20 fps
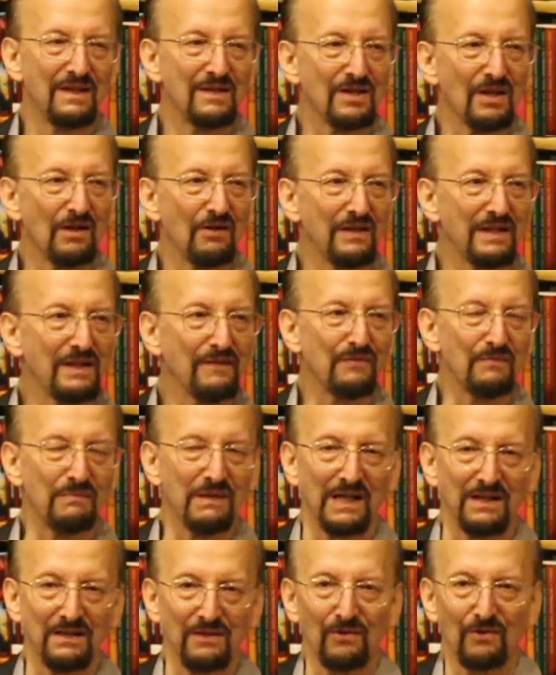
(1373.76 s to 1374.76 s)
So enough
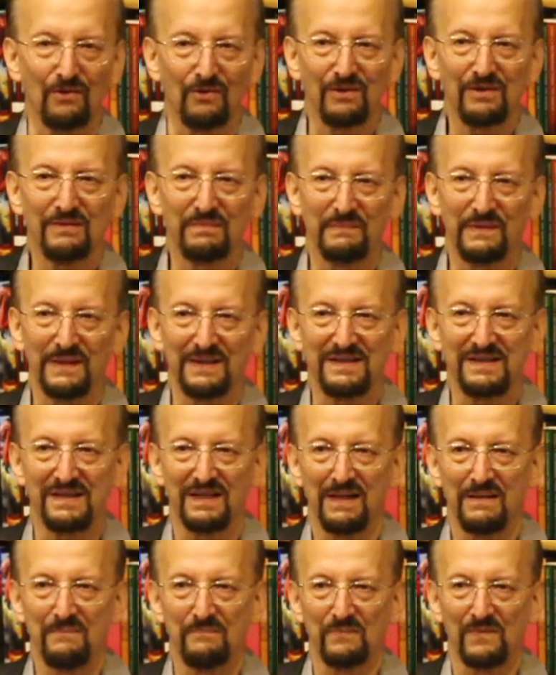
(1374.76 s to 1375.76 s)
about York, but
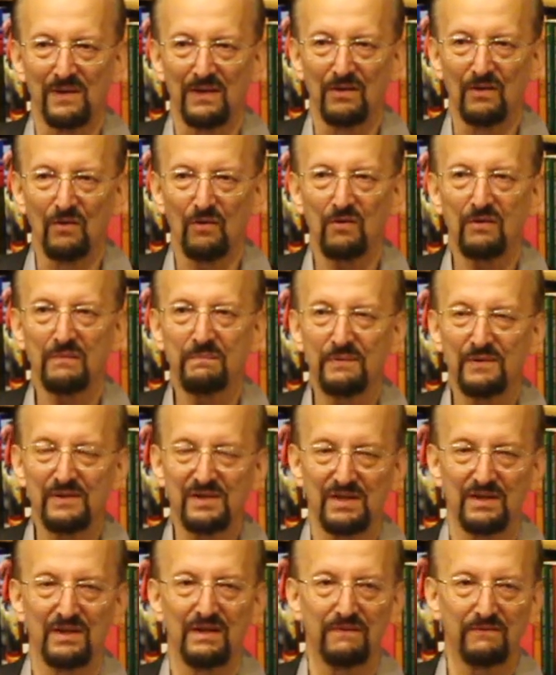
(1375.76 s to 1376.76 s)
York
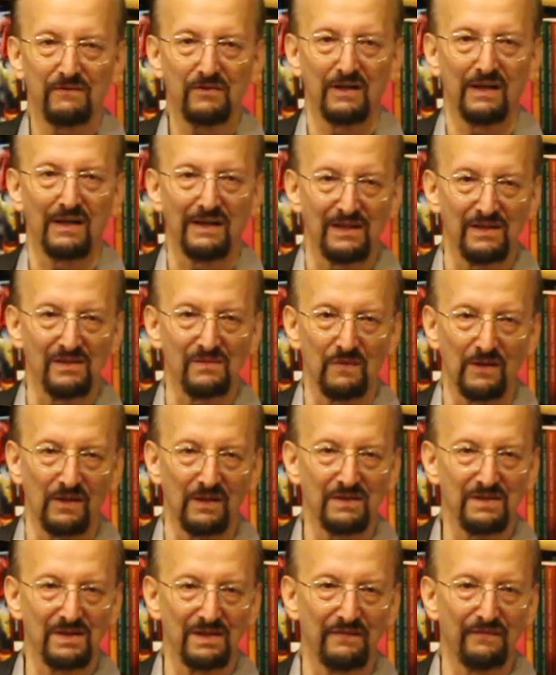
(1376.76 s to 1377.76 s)
preserved Crowley's
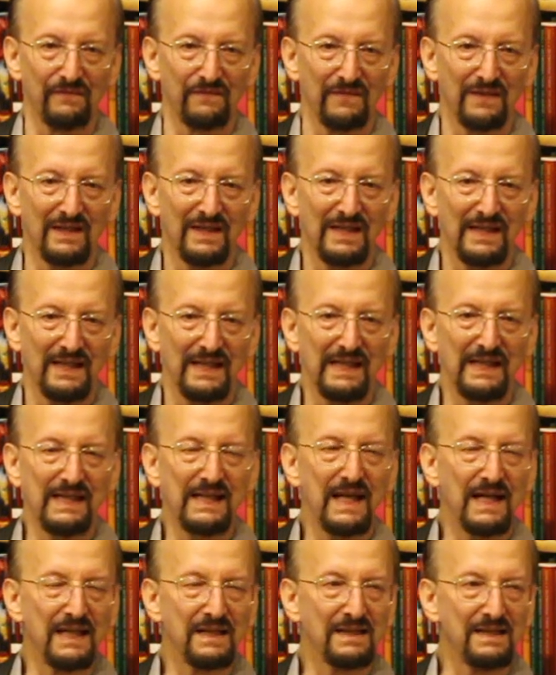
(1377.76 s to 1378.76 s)
works. If
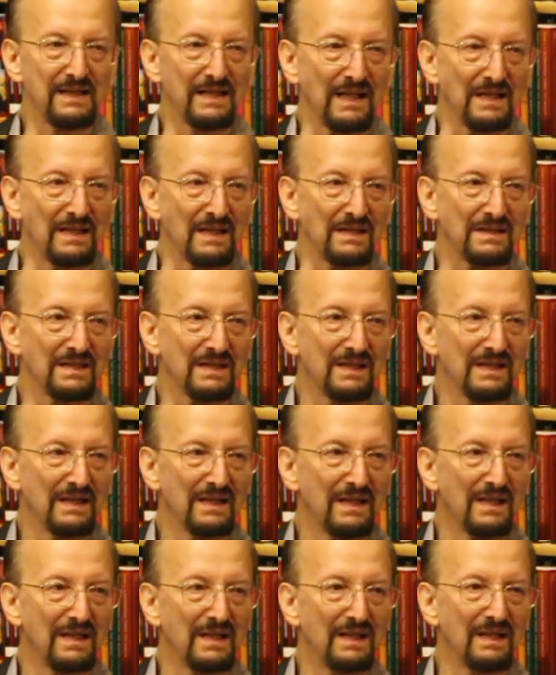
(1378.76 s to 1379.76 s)
he hadn't done it,
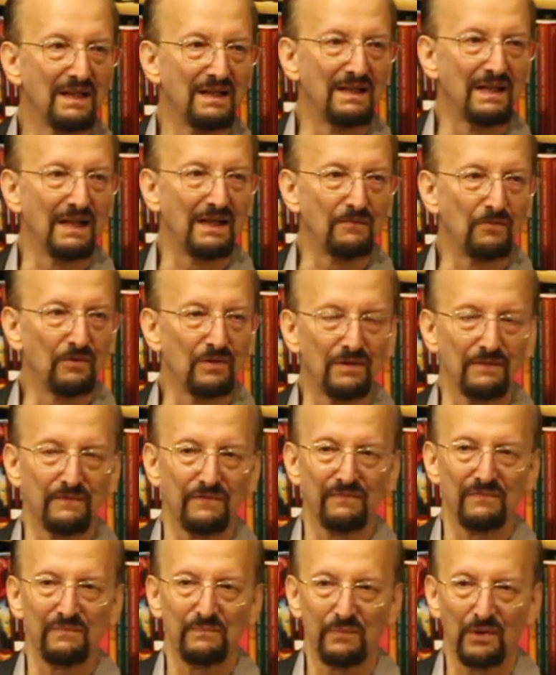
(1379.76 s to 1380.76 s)
they would
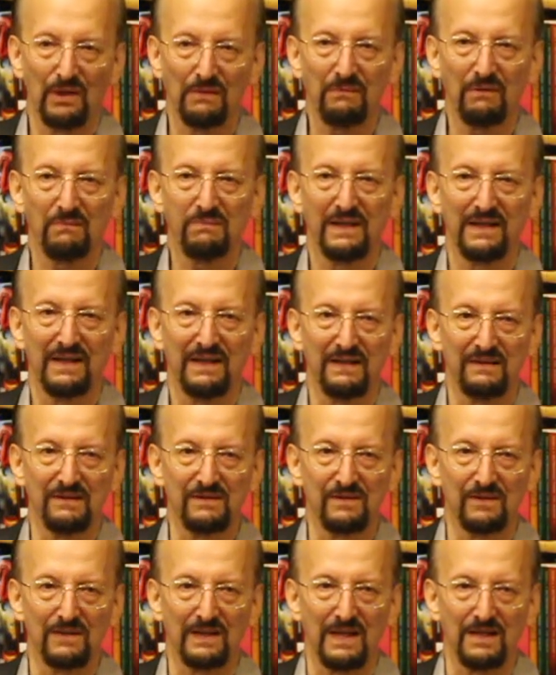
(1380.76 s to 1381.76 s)
have probably,
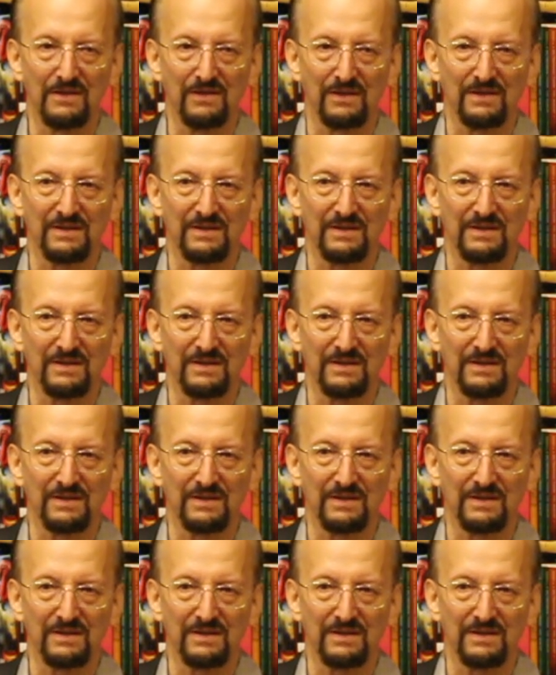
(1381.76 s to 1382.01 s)
to a large